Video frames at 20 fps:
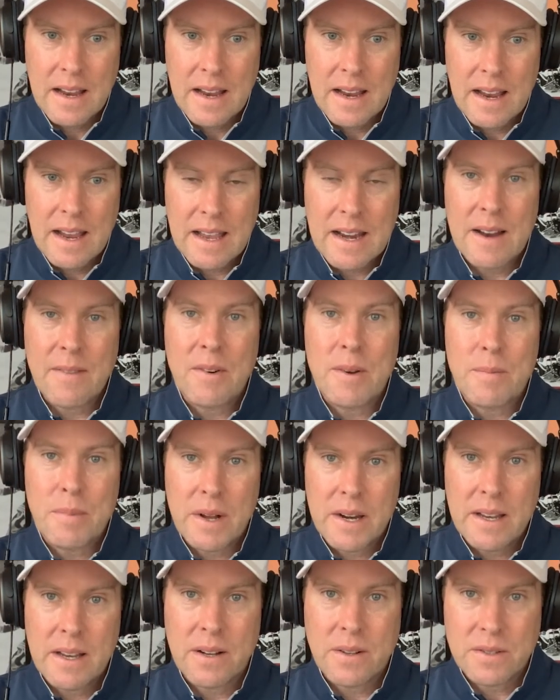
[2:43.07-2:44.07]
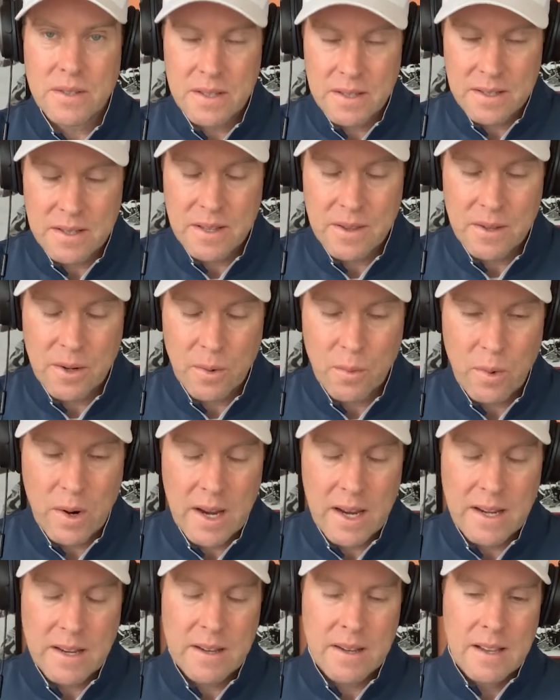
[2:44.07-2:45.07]
and everybody else is in their
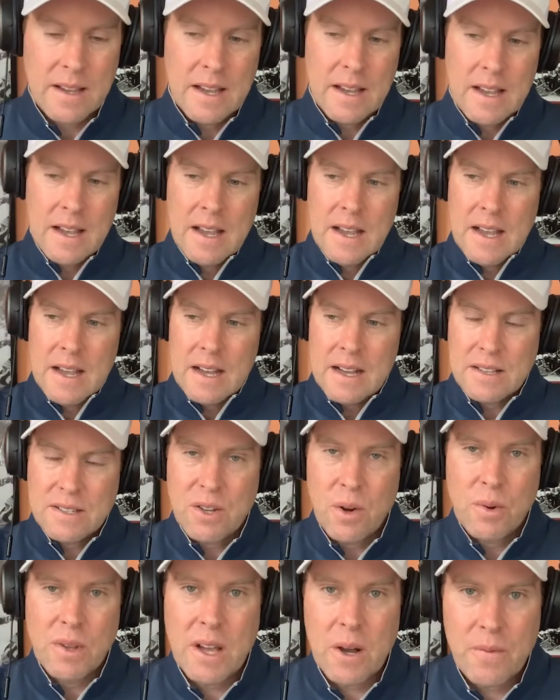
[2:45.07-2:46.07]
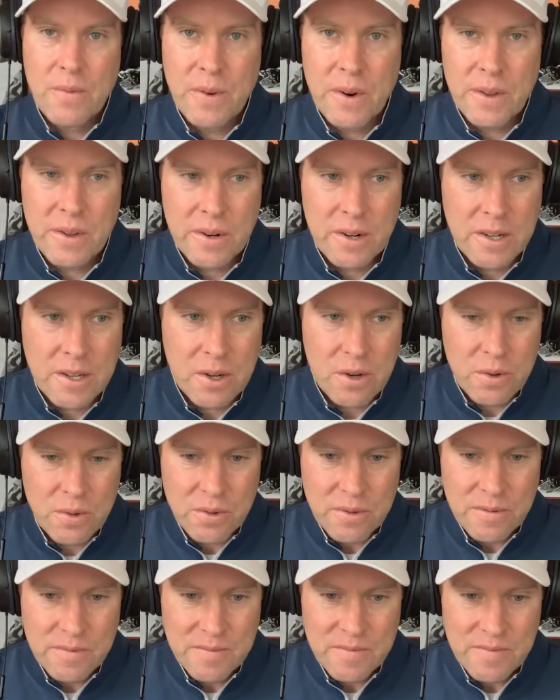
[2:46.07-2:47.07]
wake. So without further ado,
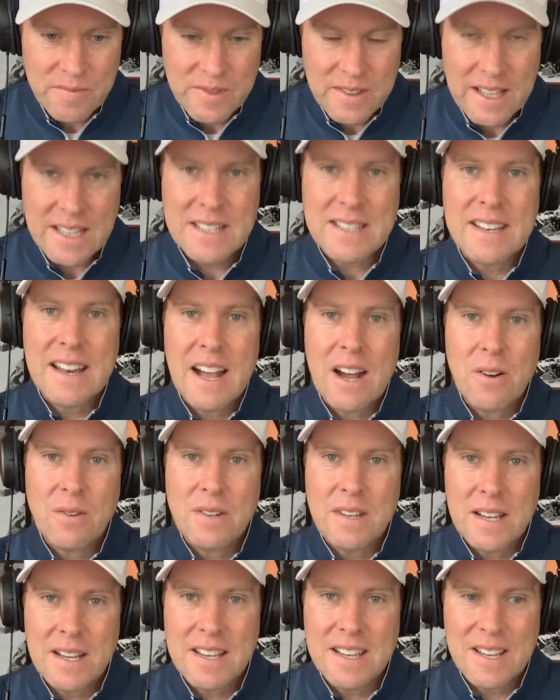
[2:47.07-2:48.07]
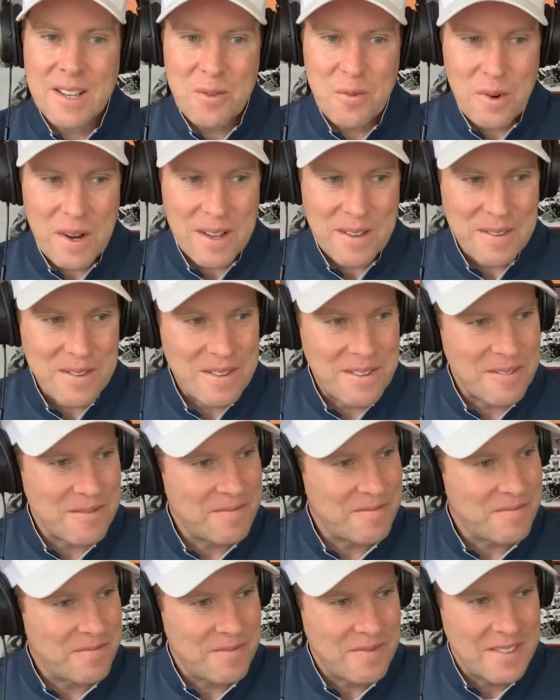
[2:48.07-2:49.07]
let's now dig in with
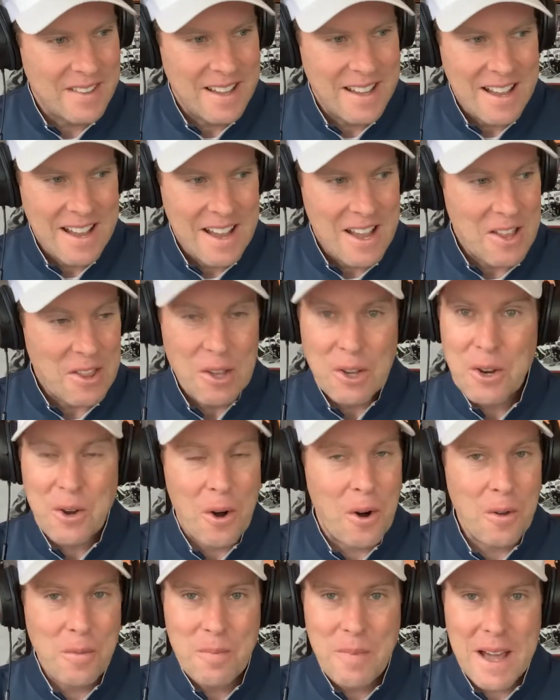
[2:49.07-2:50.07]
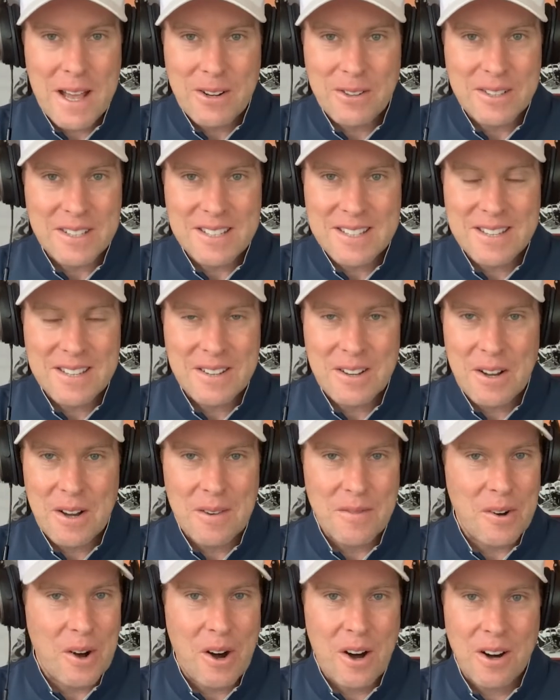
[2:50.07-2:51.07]
the gold medalist
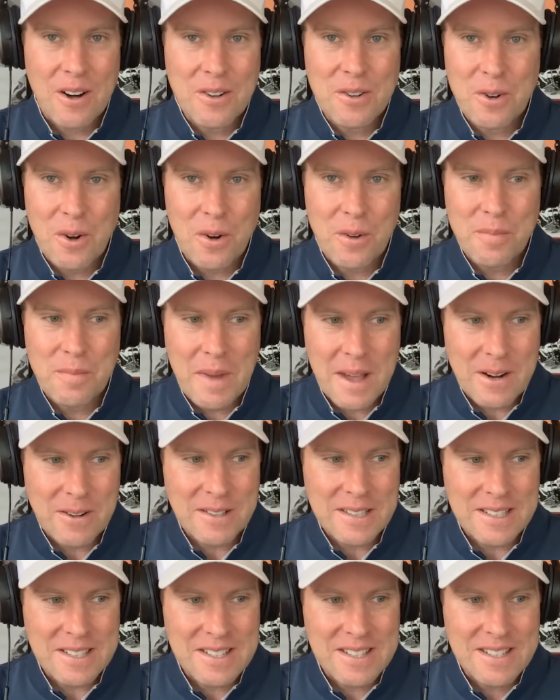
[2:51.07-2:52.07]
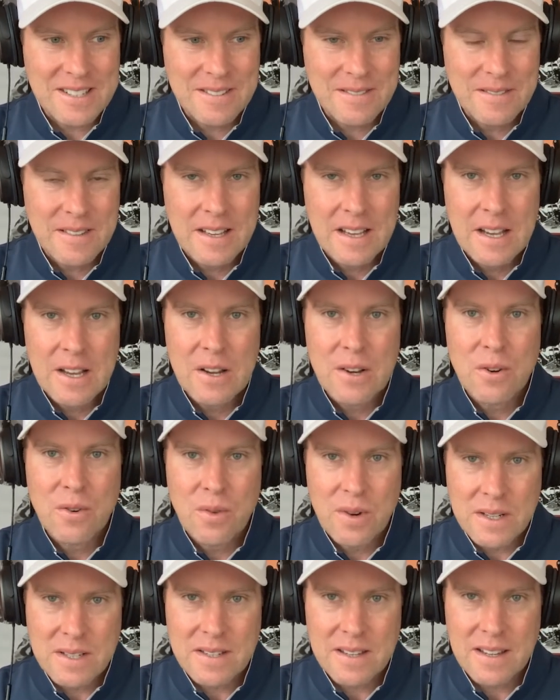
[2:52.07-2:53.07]
of all gold medalists,
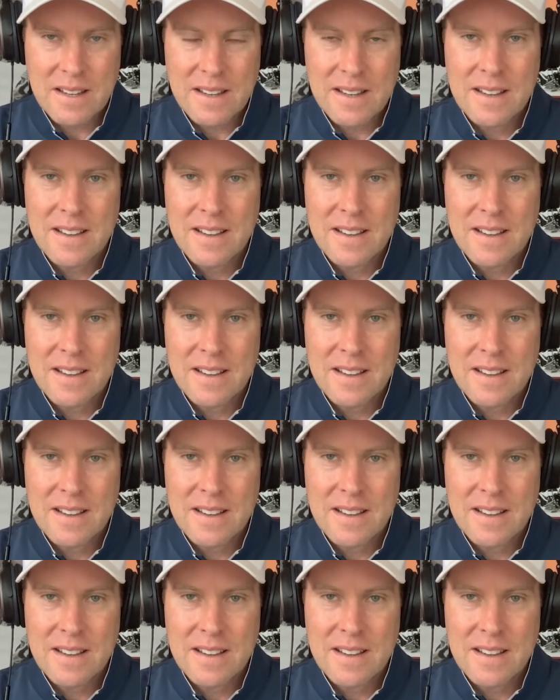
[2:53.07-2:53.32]
Kristi